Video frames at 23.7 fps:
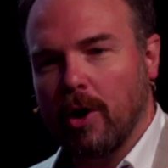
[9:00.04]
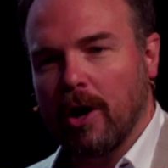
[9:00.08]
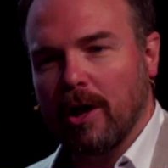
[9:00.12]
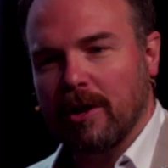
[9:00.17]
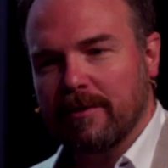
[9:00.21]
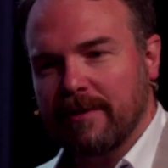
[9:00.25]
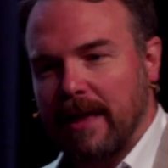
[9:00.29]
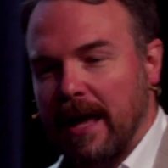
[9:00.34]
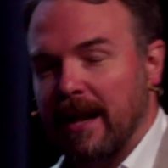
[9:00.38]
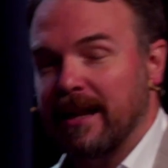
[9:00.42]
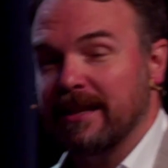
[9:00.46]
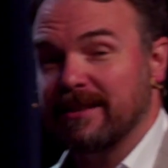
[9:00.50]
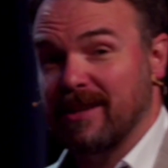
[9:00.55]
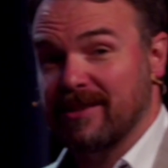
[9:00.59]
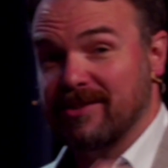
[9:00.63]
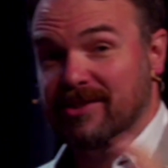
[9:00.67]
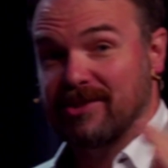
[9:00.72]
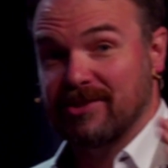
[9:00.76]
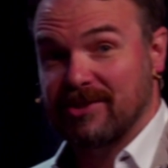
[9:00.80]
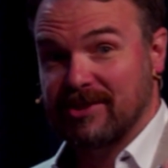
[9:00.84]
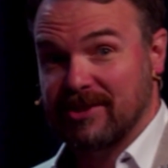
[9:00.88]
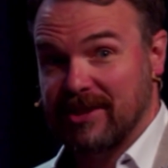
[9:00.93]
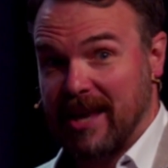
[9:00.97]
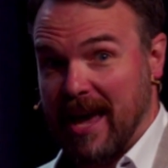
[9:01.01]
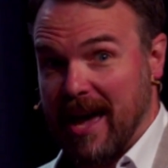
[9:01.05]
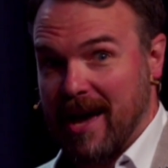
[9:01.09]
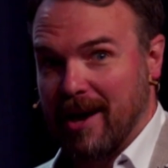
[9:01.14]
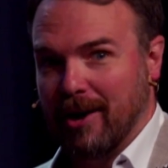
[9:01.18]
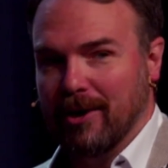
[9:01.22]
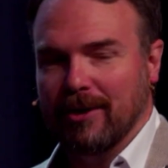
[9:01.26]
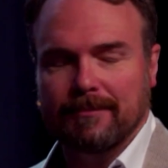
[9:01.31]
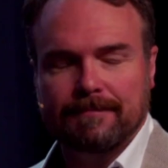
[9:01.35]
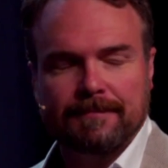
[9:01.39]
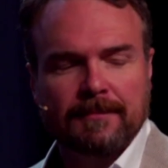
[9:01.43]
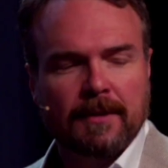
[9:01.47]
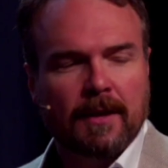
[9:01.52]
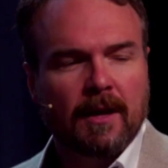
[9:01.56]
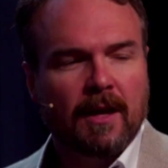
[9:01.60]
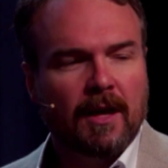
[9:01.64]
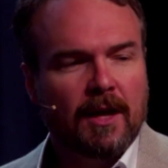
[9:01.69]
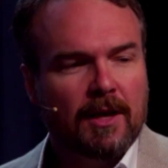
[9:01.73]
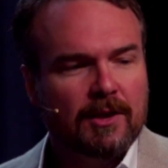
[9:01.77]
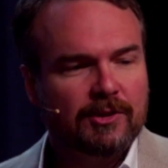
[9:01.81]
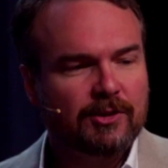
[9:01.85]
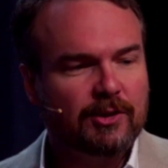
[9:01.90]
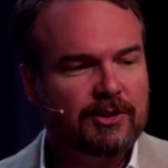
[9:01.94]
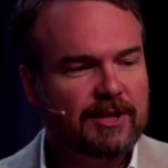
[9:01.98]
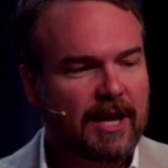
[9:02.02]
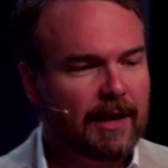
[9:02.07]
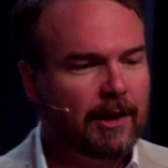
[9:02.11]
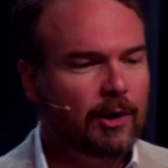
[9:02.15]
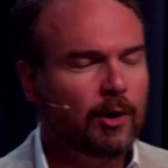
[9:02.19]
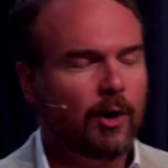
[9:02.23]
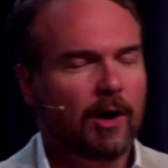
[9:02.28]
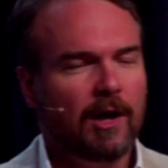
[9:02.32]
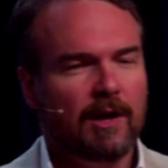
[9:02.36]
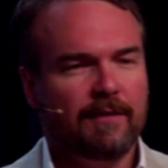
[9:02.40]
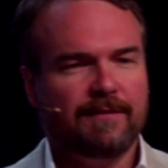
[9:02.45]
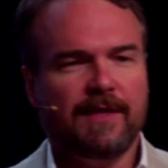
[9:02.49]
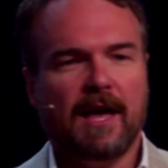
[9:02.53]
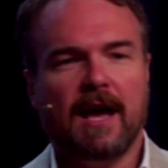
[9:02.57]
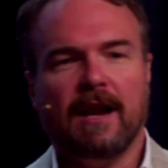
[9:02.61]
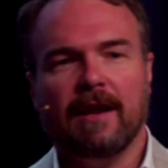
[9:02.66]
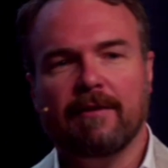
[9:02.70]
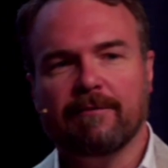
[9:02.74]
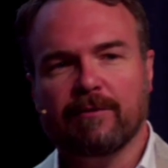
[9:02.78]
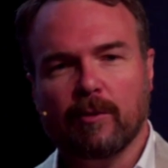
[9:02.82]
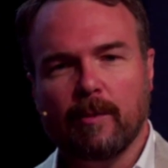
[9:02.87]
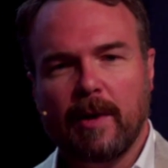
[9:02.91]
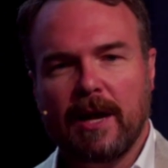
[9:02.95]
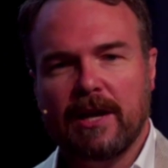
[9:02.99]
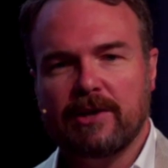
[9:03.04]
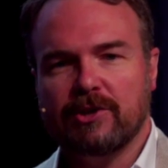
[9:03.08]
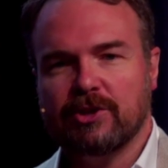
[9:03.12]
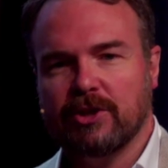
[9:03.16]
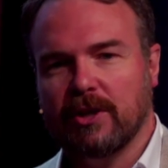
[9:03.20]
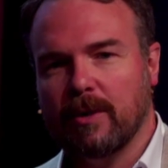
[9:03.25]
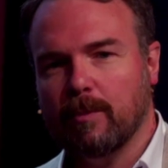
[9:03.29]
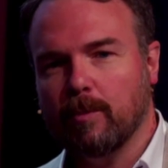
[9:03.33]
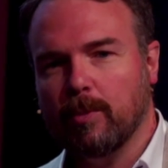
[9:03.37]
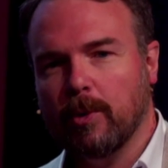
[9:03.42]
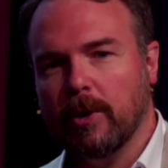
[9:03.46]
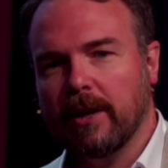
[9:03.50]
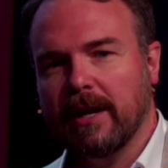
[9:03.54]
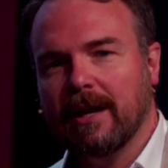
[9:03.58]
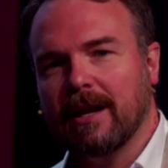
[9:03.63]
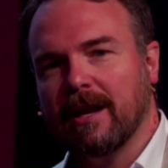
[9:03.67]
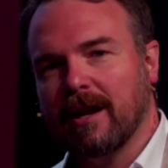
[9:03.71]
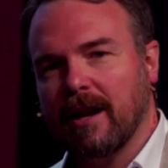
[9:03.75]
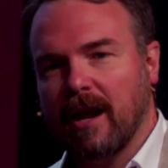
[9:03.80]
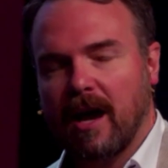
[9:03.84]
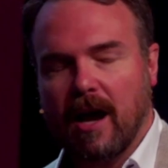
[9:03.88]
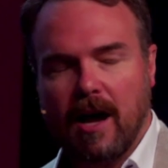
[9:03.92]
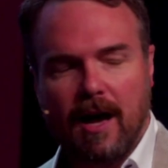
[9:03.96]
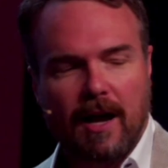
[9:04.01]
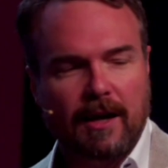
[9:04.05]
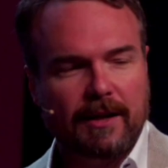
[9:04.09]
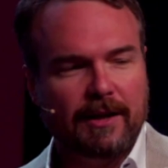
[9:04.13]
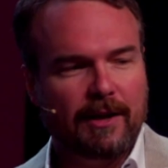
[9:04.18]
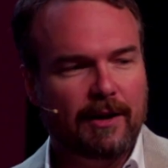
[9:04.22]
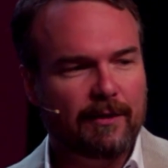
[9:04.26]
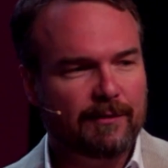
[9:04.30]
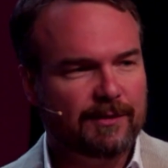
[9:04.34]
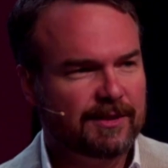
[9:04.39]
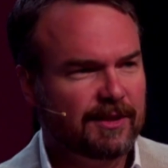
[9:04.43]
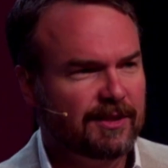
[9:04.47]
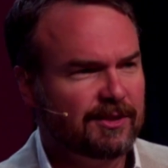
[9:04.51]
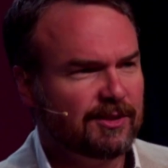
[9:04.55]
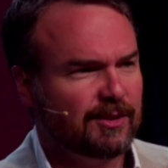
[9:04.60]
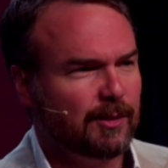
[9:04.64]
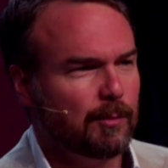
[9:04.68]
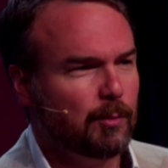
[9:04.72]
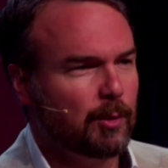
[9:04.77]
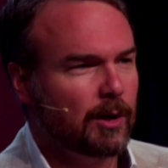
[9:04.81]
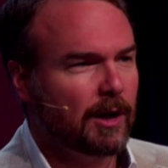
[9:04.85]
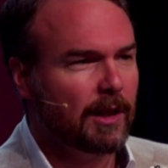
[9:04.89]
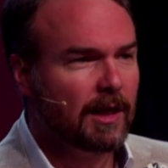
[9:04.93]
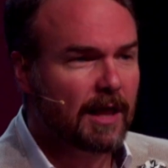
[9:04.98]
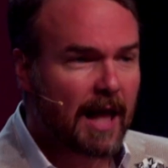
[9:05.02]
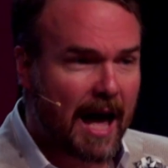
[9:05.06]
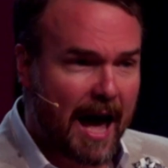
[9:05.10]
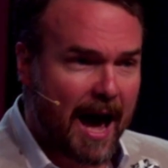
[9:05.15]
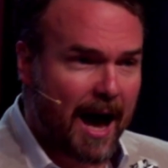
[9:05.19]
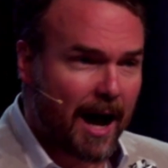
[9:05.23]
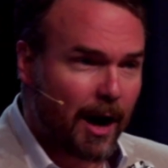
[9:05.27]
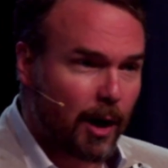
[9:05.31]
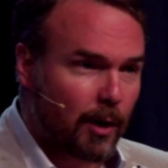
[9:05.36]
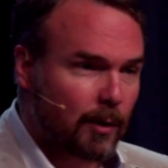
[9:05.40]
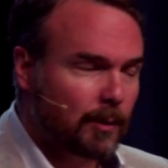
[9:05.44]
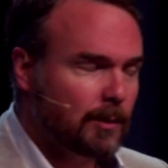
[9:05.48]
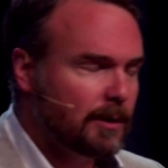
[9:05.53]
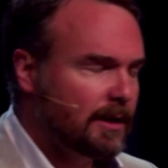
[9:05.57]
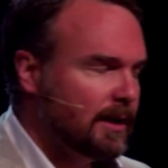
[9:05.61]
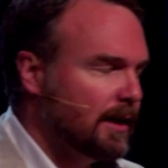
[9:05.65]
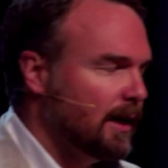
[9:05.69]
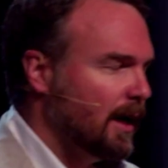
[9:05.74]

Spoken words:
all, and it doesn't scale. So taking all of that information and putting it in a cognitive system would allow